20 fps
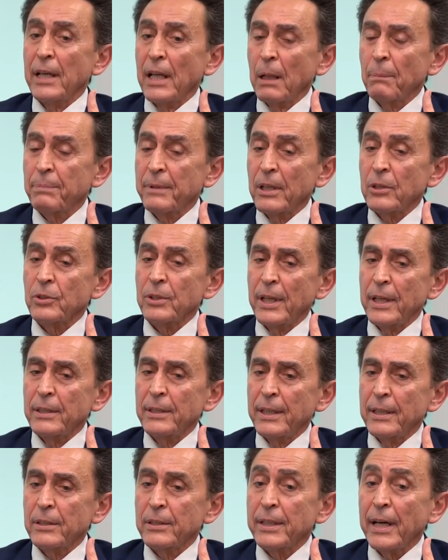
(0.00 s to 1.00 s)
helped us
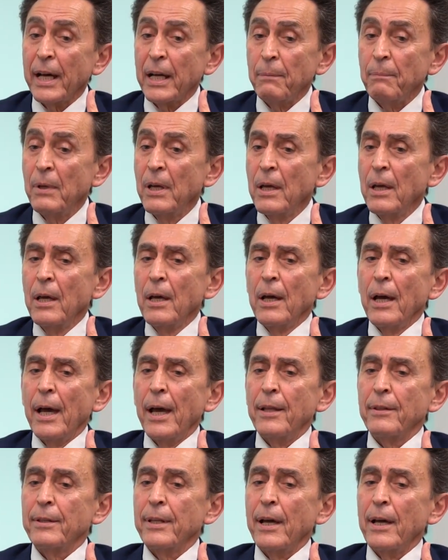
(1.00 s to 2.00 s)
at that time.
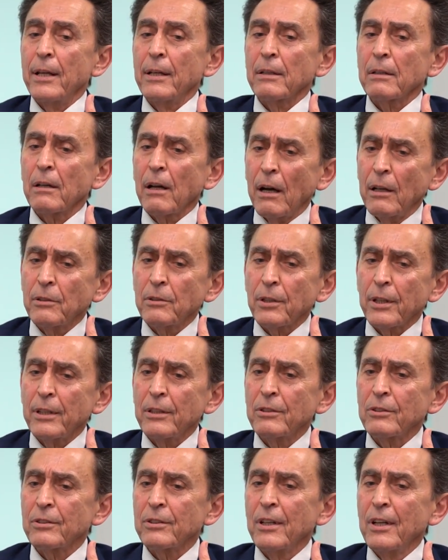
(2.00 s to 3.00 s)
And then
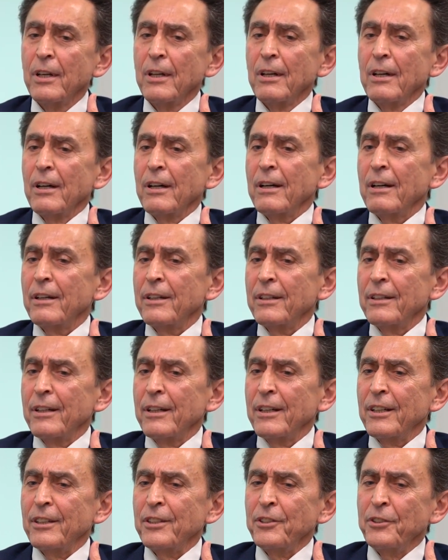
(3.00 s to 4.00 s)
countries,
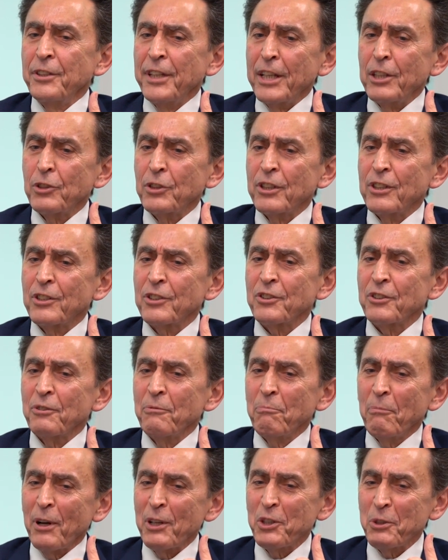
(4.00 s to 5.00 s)
nations
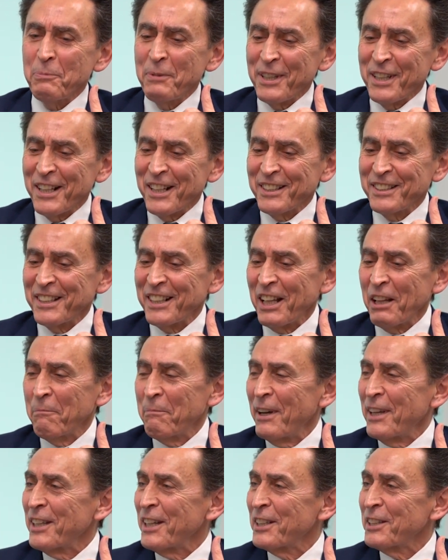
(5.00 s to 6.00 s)
much bigger than
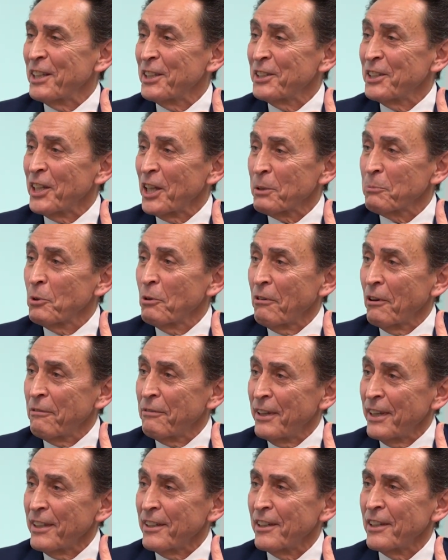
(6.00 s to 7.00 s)
Albania, they do not move a
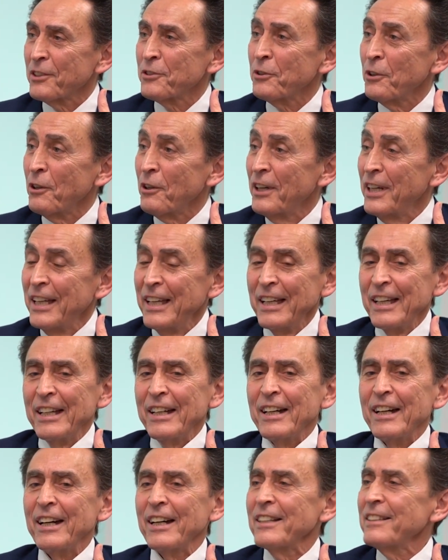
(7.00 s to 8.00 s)
finger. So
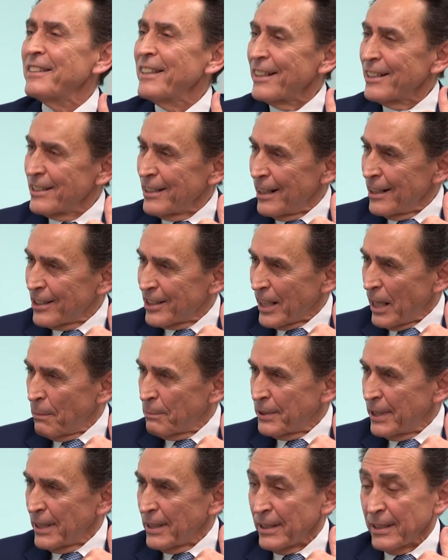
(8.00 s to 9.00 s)
there is really
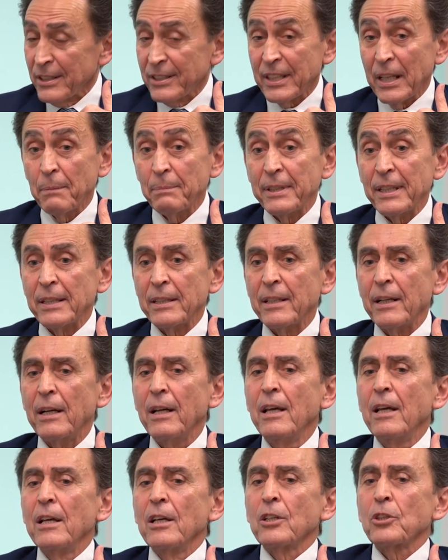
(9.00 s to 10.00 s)
something there.
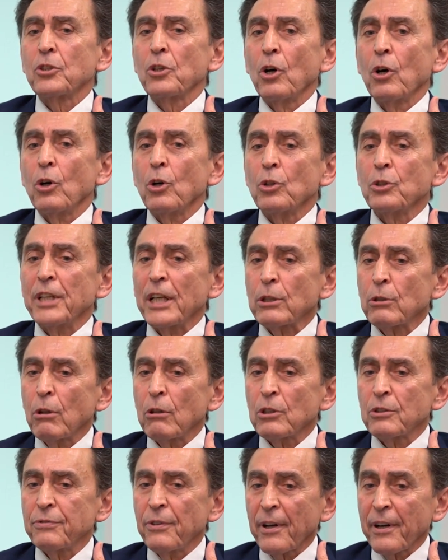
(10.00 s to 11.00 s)
So that
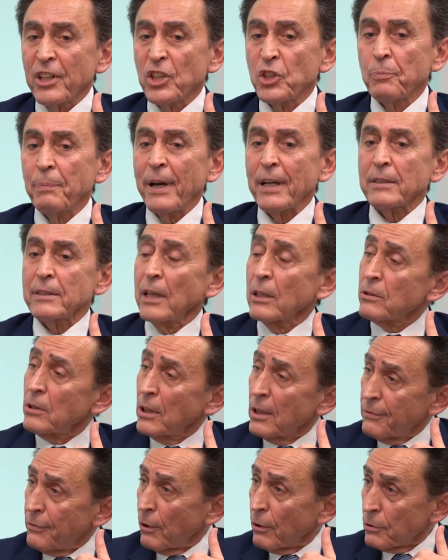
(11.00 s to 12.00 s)
calls for respect not
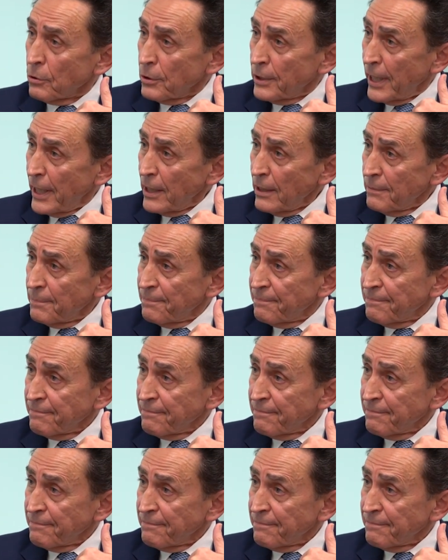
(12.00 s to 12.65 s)
only for today,